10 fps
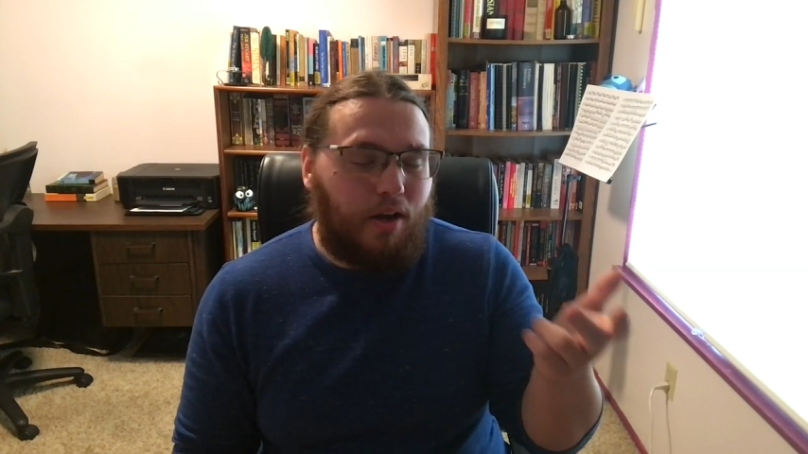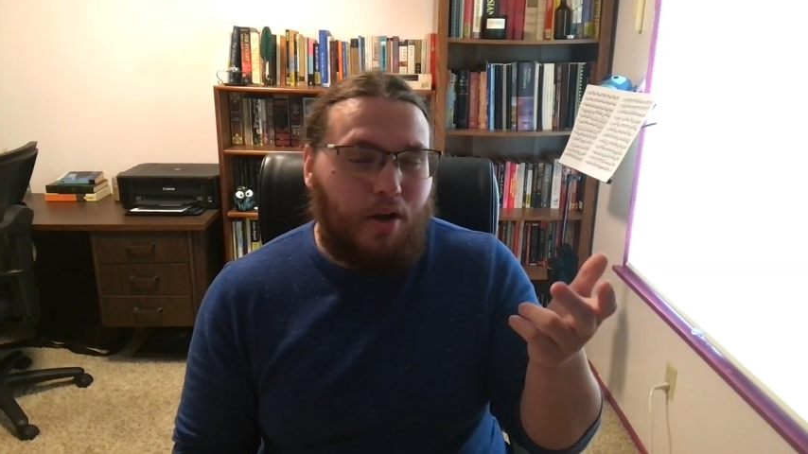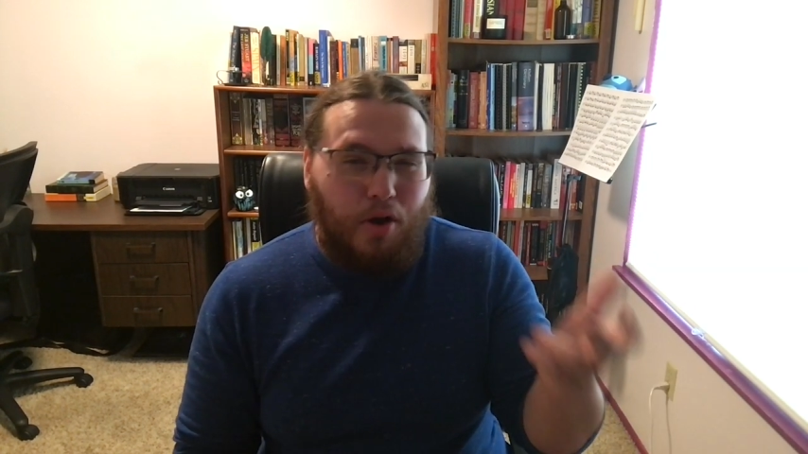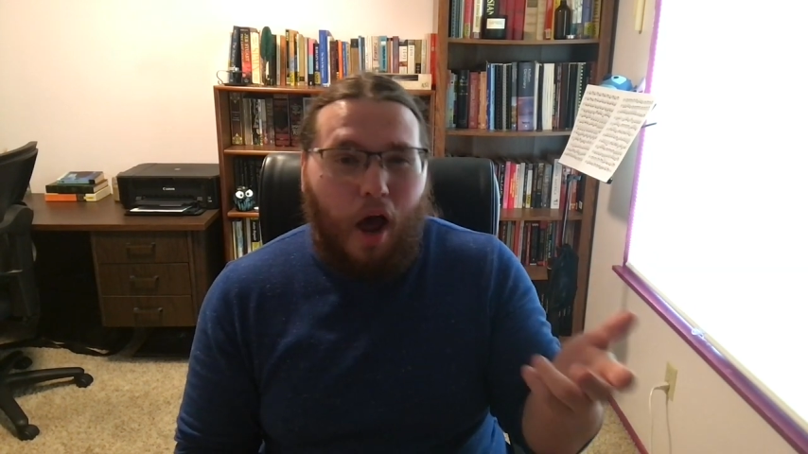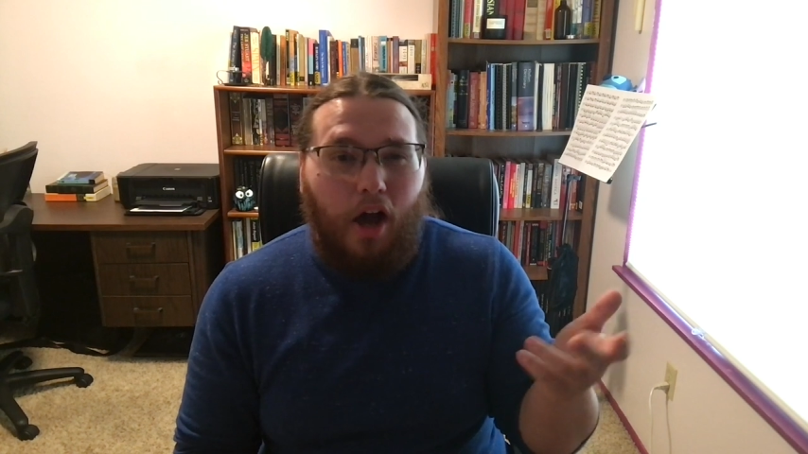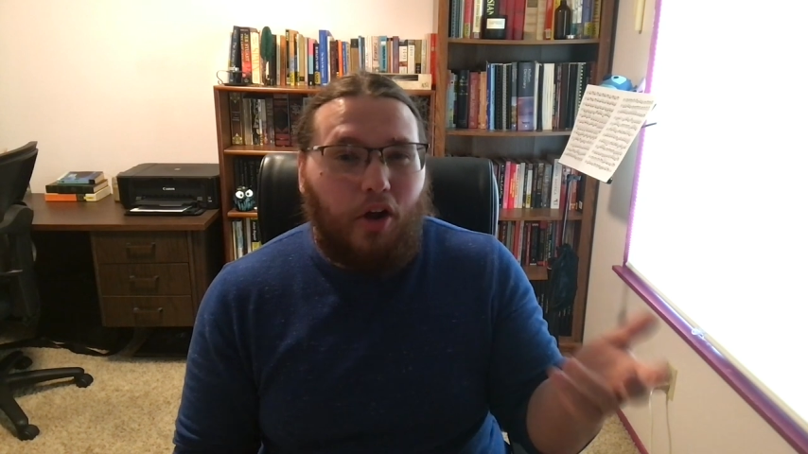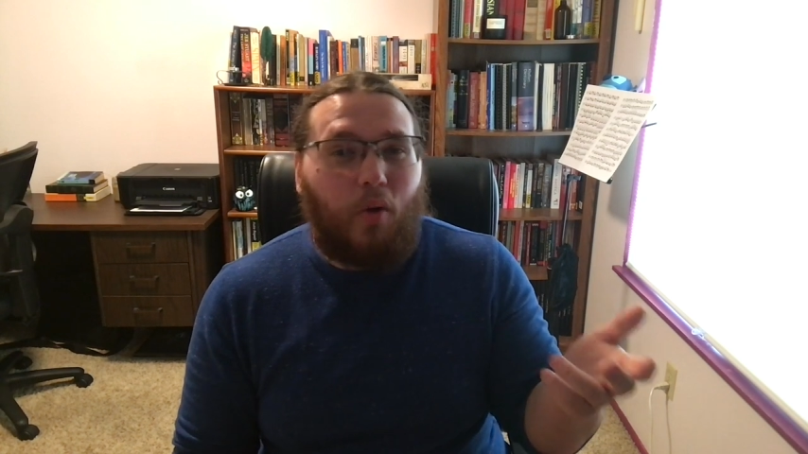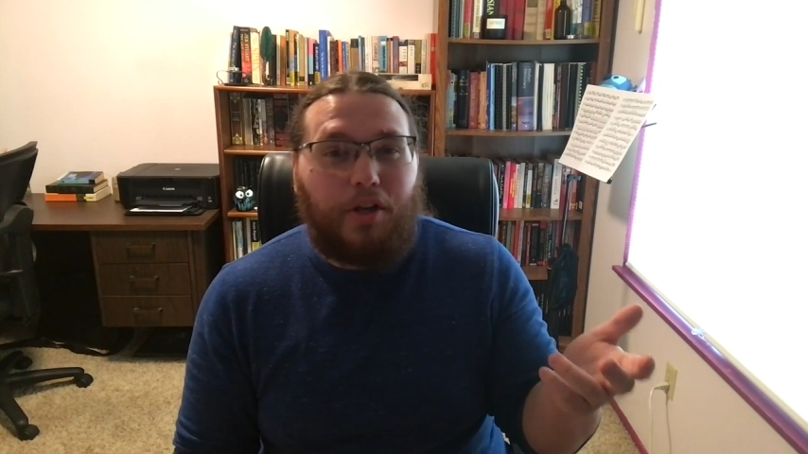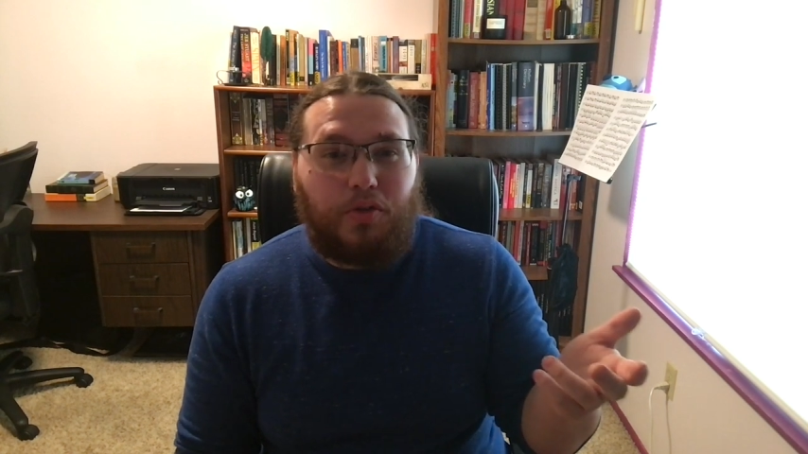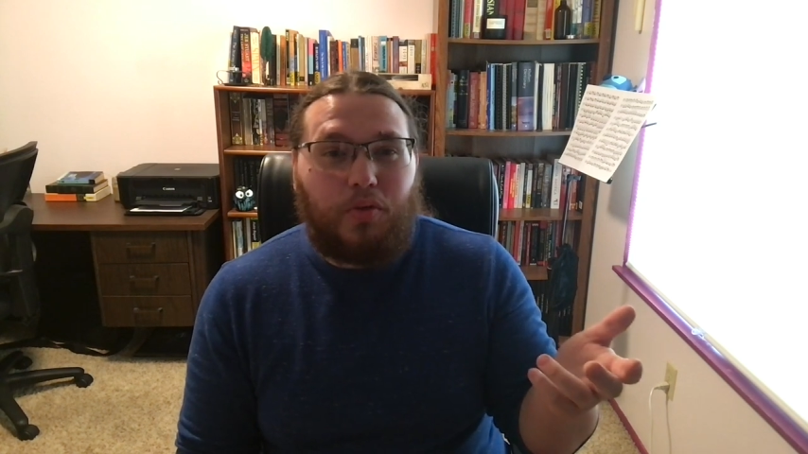not
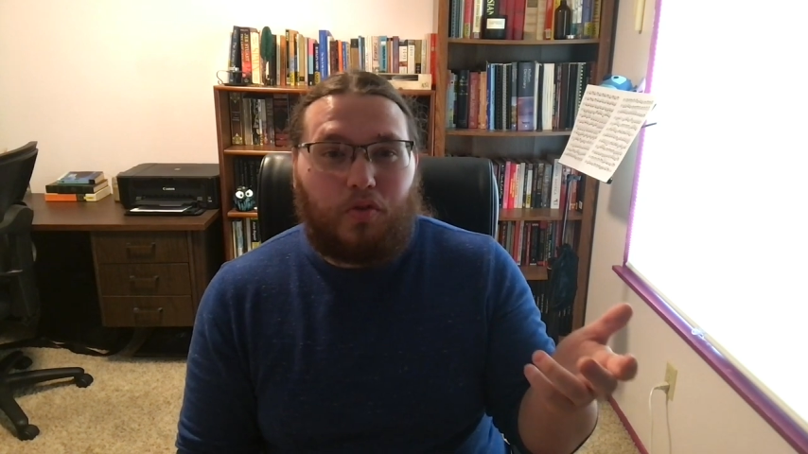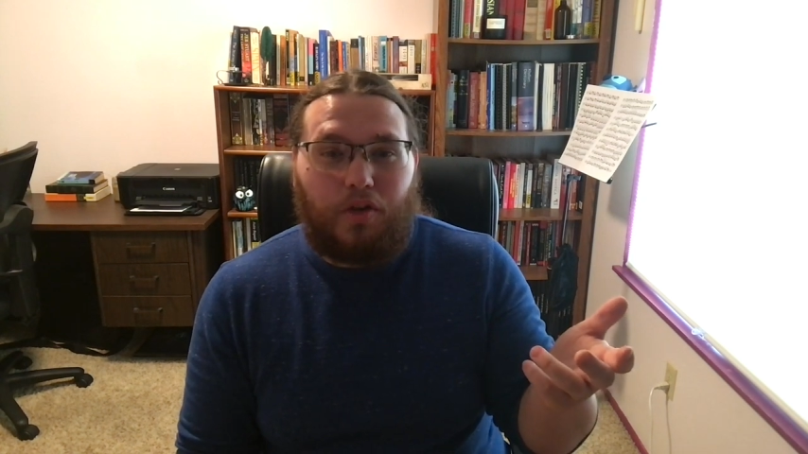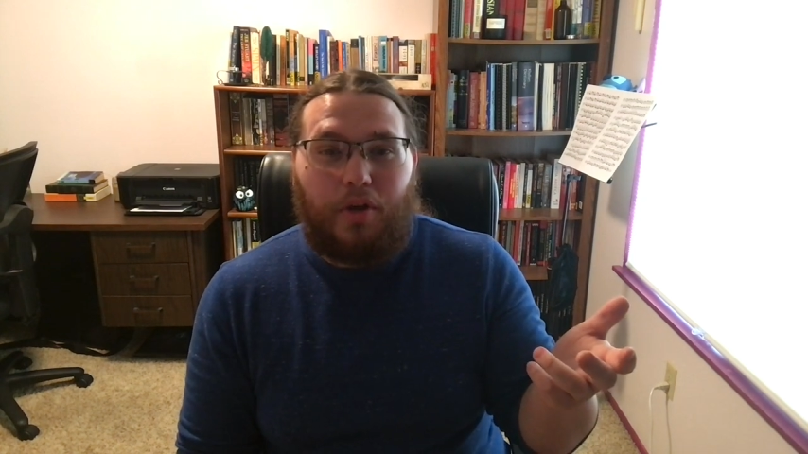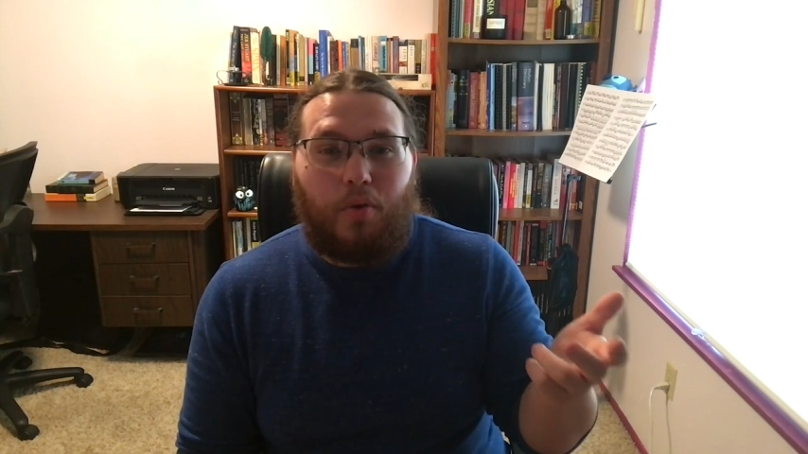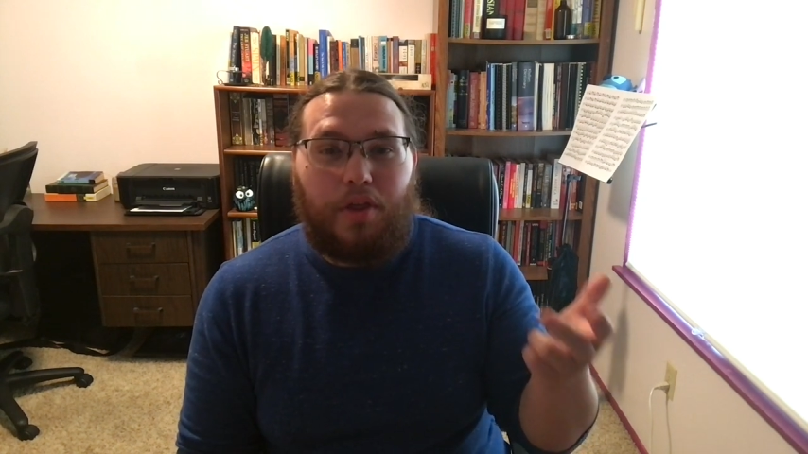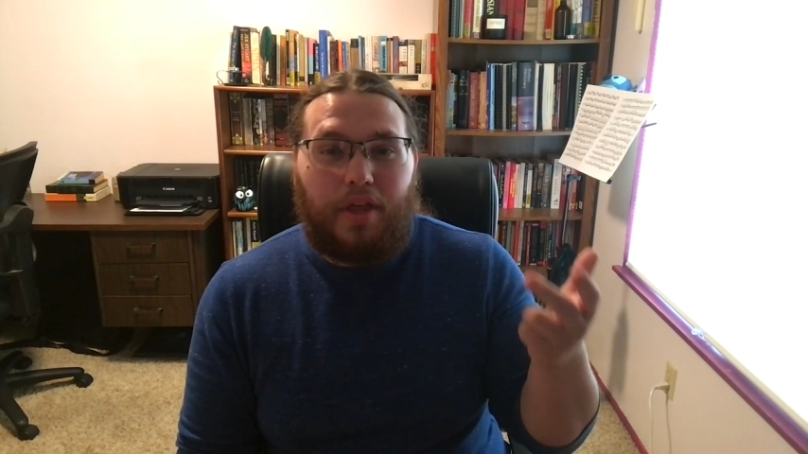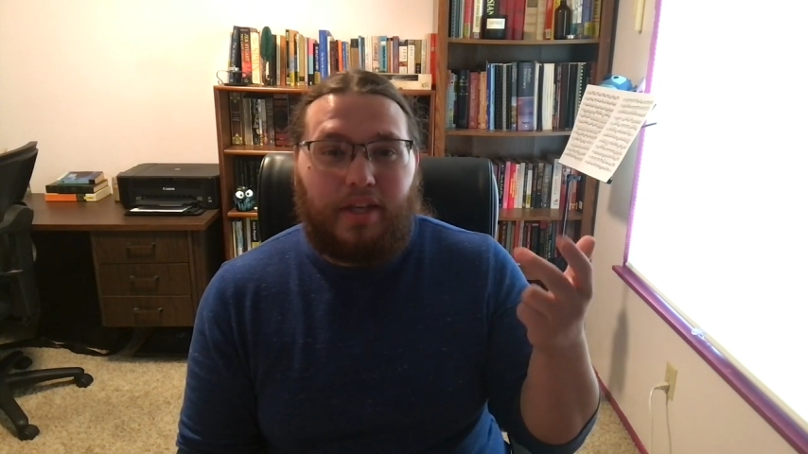going to agree with